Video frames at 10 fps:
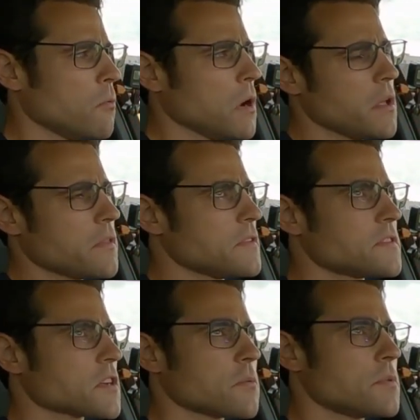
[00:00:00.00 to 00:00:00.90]
well, this
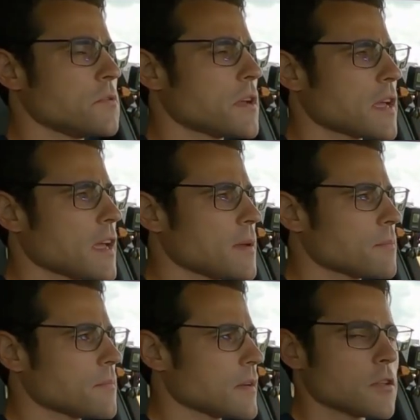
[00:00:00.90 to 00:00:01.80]
is a computer game.